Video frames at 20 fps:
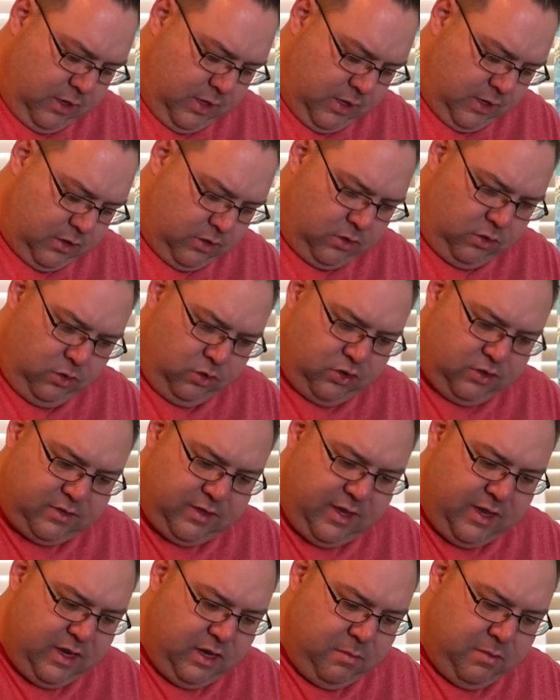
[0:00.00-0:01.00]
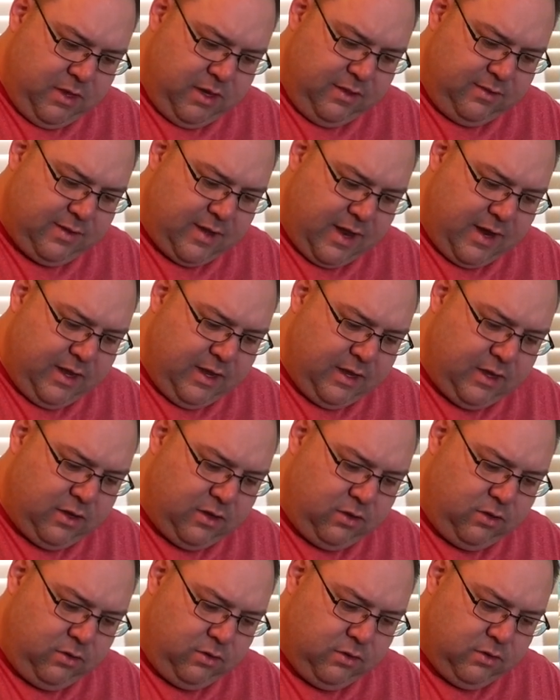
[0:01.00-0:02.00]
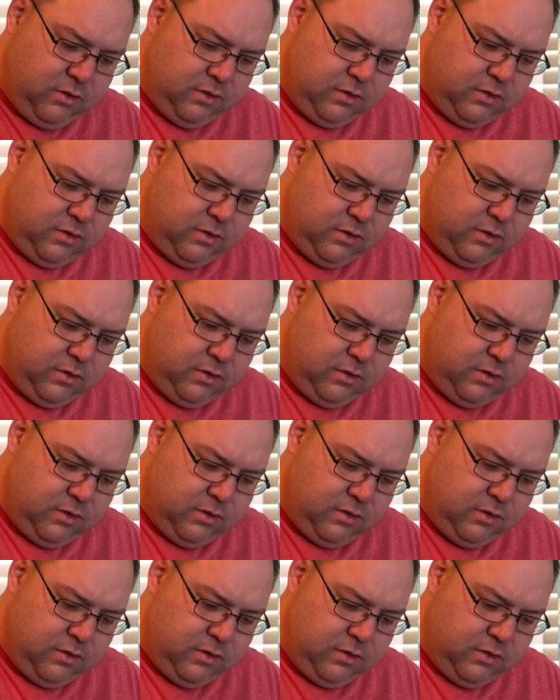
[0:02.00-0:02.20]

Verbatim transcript: hole, just itty bitty tiny hole.